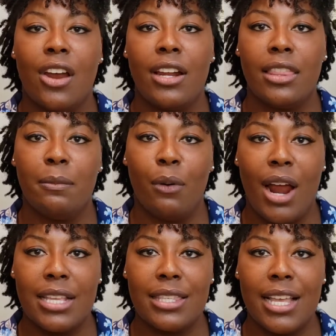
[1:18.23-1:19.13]
the
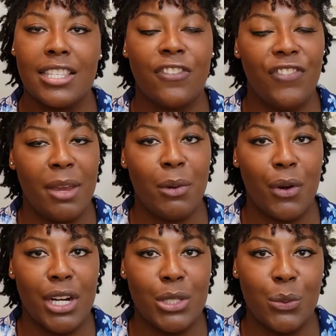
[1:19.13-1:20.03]
process
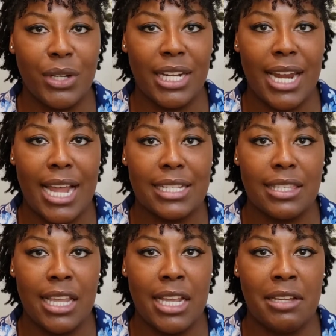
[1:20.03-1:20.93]
February
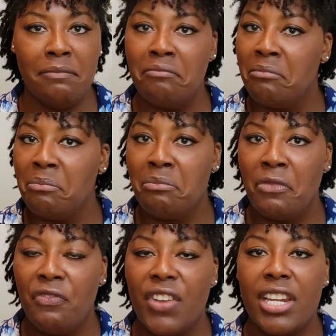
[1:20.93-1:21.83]
2019,
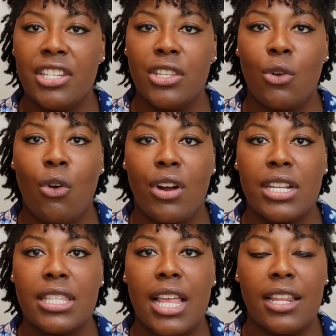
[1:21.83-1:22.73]
finished the
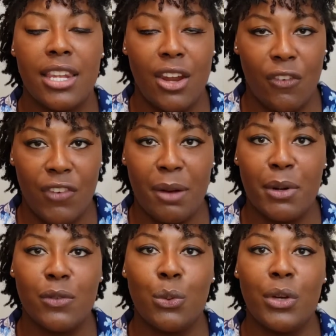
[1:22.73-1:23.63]
course November
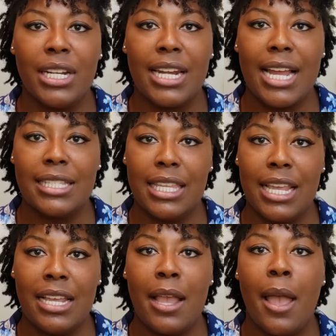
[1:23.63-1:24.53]
of
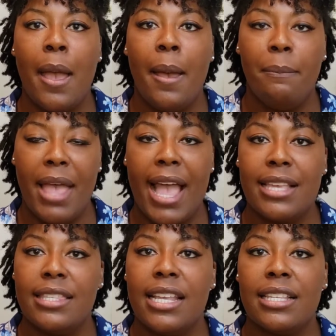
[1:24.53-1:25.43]
2019,
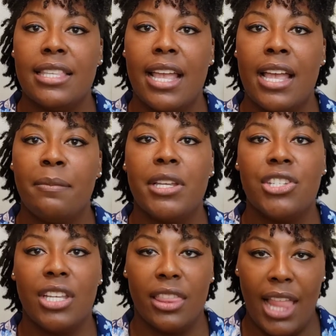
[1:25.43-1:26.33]
passed the exam
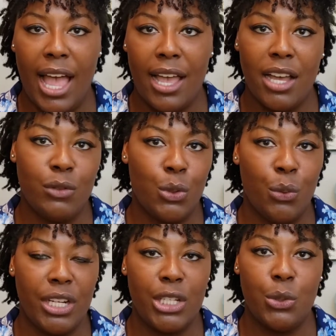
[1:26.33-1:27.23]
July of
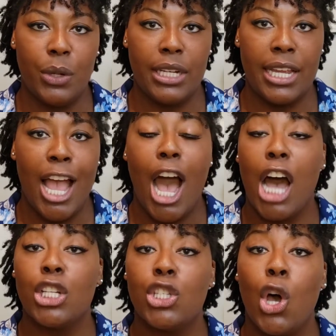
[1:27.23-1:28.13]
2020.
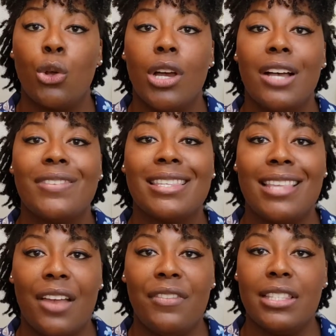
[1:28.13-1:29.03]
A total of
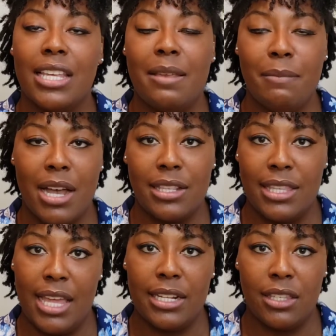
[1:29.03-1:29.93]
17 months
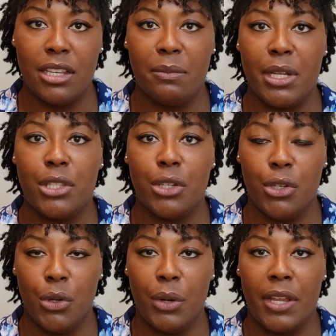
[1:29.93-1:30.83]
that it took me to
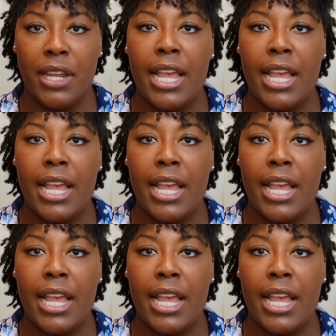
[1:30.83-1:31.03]
do it.